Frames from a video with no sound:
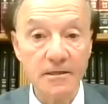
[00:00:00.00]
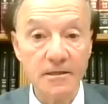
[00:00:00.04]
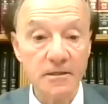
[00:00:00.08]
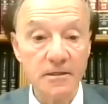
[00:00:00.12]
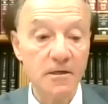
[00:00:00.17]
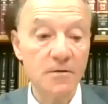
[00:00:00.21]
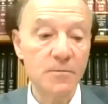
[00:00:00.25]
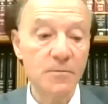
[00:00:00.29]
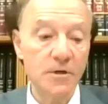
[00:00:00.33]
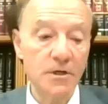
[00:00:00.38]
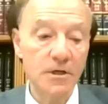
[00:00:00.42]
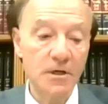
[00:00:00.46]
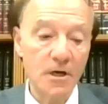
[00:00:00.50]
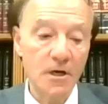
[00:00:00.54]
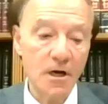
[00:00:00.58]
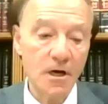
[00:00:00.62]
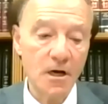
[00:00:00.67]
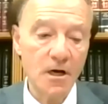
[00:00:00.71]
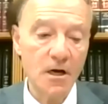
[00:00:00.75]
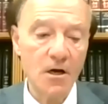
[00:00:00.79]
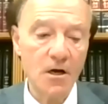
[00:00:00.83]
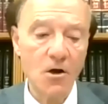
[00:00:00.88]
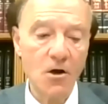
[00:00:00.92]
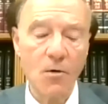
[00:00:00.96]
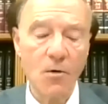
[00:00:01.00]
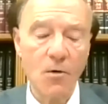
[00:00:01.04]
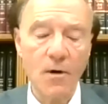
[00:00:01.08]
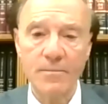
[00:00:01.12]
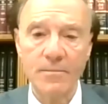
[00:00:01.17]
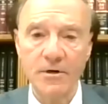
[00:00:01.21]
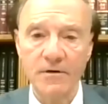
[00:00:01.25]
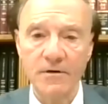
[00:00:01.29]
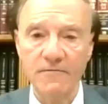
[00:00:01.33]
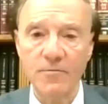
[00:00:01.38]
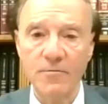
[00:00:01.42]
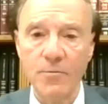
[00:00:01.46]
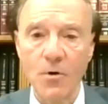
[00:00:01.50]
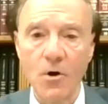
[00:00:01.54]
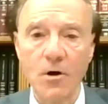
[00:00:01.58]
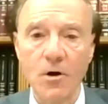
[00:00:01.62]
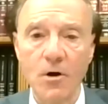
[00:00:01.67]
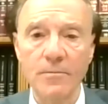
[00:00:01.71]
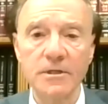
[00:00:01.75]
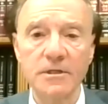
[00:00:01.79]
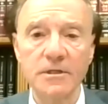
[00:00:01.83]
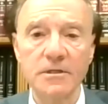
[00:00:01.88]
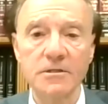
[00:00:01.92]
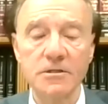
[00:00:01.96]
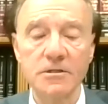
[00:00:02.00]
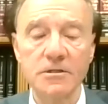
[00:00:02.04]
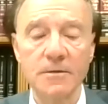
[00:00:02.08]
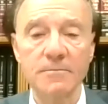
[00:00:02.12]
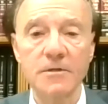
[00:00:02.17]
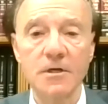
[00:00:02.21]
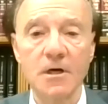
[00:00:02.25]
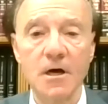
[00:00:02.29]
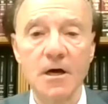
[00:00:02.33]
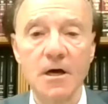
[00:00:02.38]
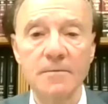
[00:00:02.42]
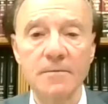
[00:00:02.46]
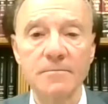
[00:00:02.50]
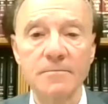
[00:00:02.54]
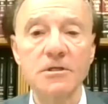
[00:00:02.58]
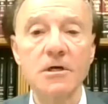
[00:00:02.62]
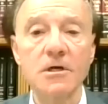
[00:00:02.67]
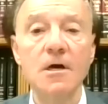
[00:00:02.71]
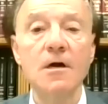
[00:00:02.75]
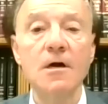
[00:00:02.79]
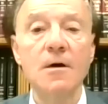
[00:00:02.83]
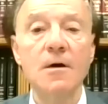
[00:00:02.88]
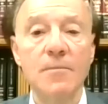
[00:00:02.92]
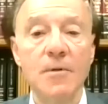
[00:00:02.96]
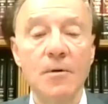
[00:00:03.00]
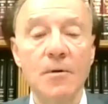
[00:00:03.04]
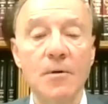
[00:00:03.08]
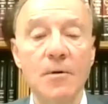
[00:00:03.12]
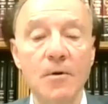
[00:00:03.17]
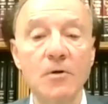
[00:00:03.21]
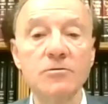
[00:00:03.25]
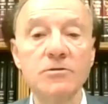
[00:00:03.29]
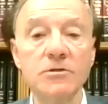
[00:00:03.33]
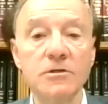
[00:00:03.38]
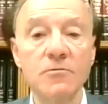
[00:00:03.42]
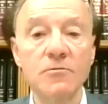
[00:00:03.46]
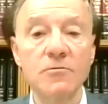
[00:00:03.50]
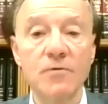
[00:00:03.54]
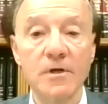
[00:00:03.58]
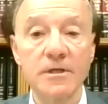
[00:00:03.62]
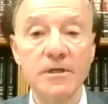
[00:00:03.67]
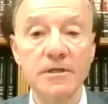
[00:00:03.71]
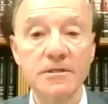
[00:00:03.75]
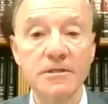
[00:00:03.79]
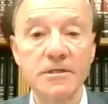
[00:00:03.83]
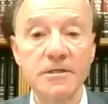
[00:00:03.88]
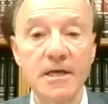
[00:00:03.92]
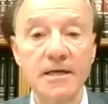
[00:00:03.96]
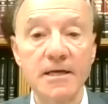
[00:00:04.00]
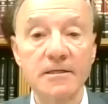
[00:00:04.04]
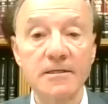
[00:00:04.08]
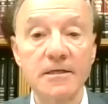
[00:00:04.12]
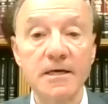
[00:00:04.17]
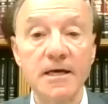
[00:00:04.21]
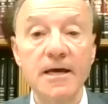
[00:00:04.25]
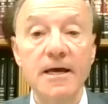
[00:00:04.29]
It could be a cooperative apartment sometimes, but mostly real estate.